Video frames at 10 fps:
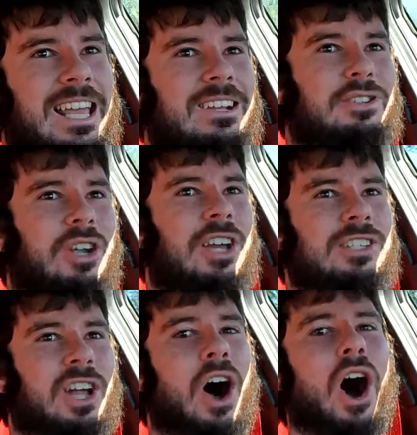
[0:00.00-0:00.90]
It
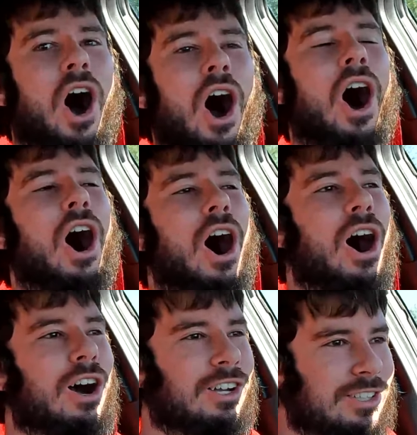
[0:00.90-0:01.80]
just
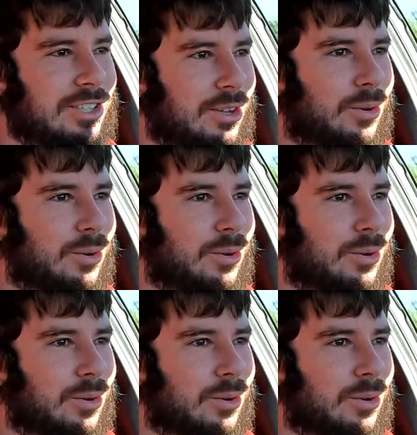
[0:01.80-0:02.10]
hugs the